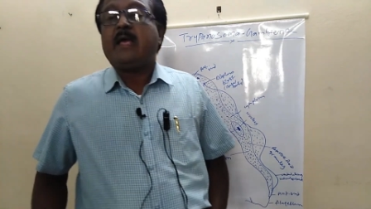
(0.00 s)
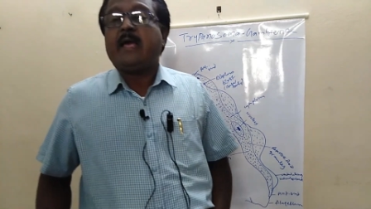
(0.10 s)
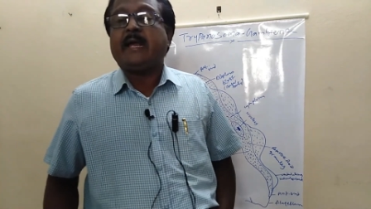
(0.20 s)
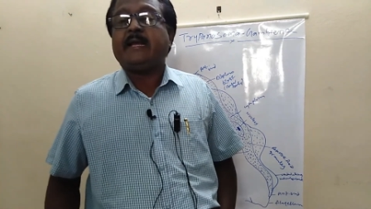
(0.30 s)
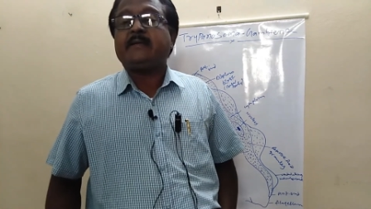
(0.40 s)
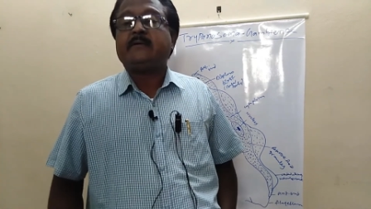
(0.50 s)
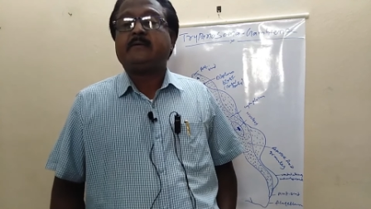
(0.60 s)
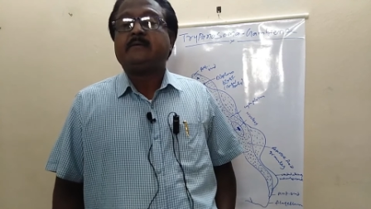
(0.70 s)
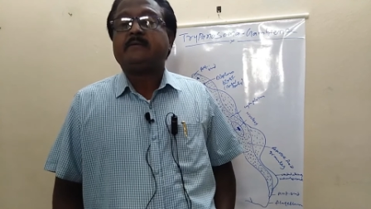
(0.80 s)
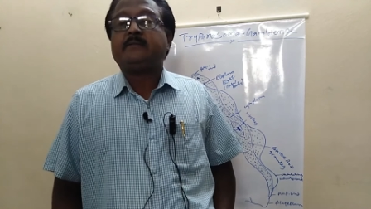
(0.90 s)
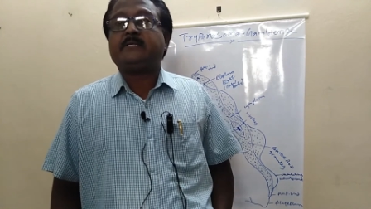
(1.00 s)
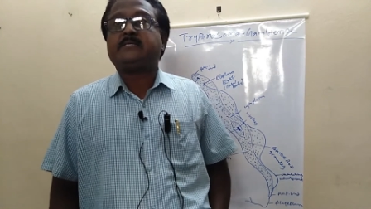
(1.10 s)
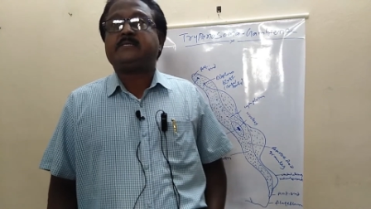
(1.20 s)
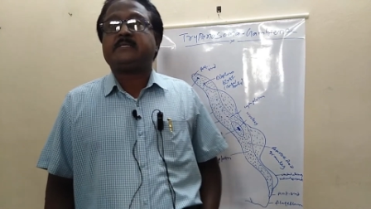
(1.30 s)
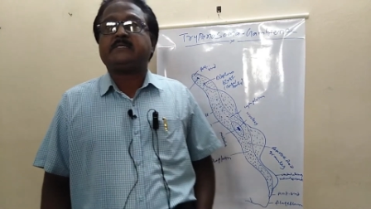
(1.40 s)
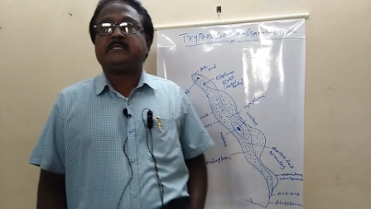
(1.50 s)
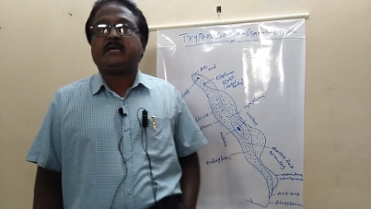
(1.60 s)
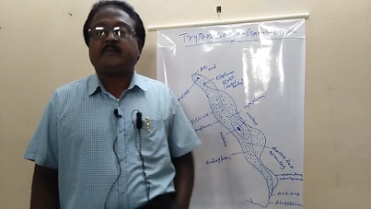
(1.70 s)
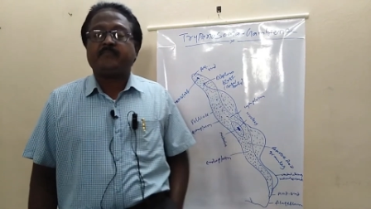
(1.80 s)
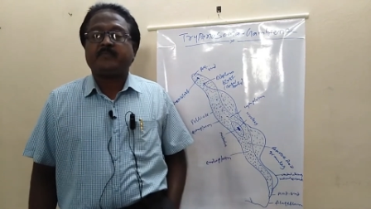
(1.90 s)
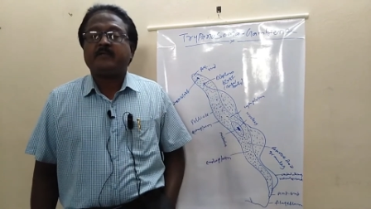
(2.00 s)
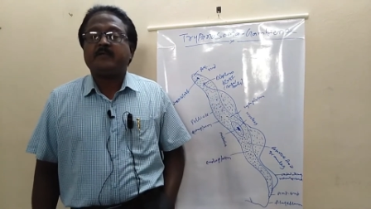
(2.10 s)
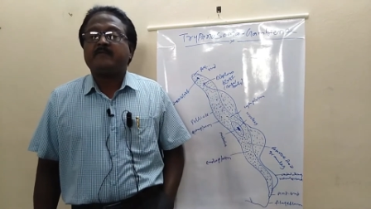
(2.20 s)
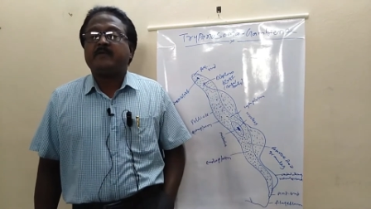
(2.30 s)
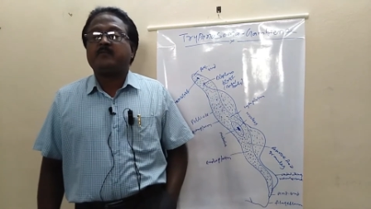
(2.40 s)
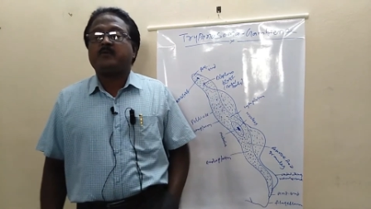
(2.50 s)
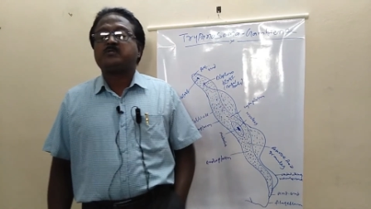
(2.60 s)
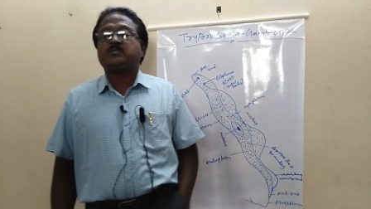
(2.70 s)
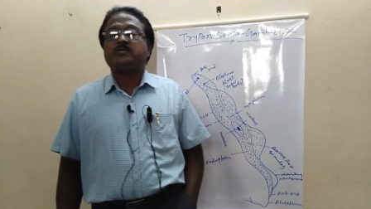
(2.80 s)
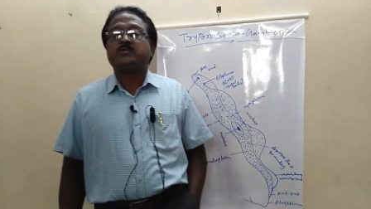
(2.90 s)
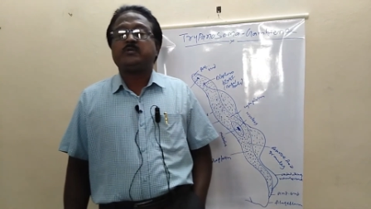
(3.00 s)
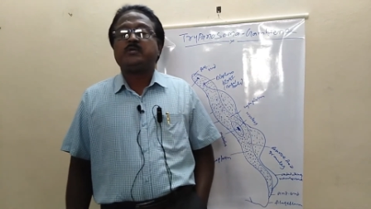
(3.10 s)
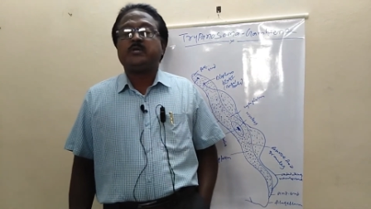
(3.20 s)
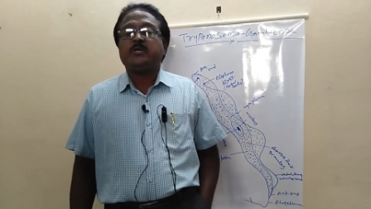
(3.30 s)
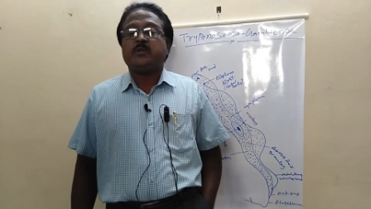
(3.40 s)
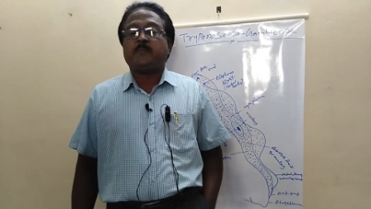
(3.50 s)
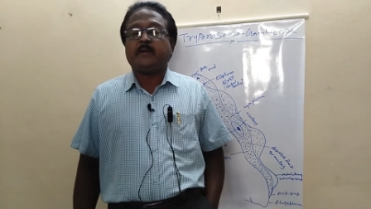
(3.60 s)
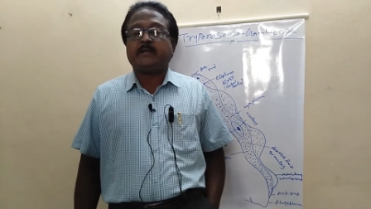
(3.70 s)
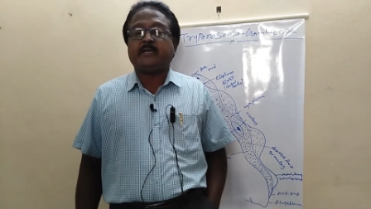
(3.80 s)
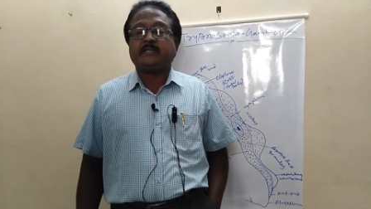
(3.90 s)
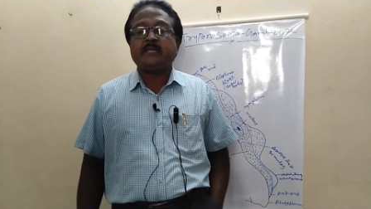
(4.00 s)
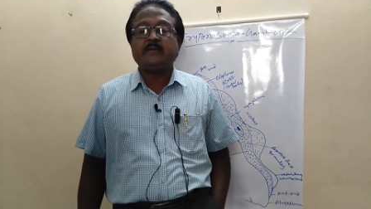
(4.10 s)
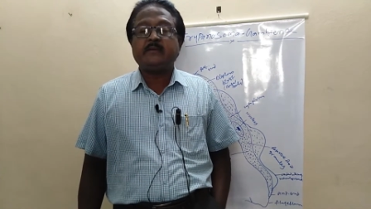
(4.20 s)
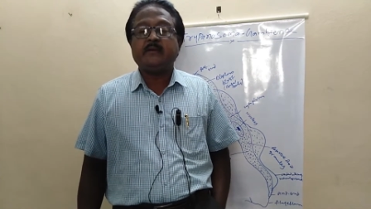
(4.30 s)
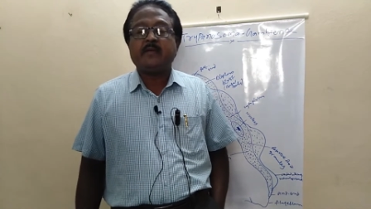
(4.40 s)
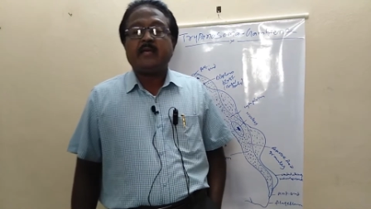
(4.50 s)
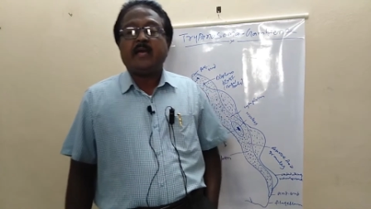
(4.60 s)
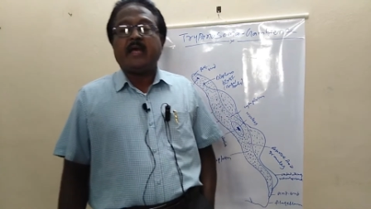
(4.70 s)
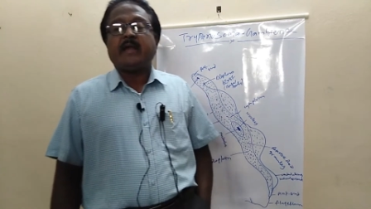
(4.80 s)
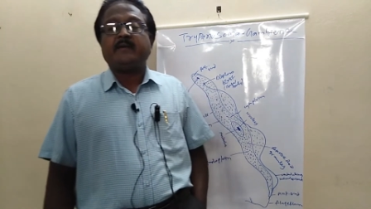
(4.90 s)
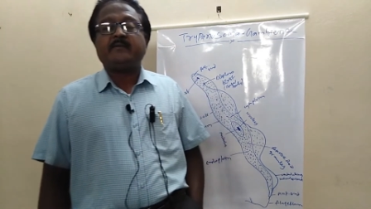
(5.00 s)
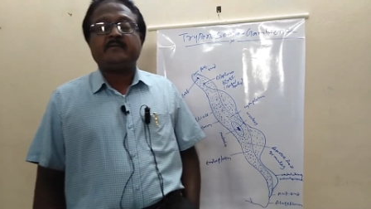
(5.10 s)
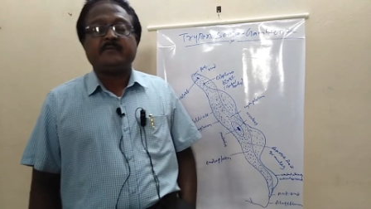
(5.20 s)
and this is the very most important thing. And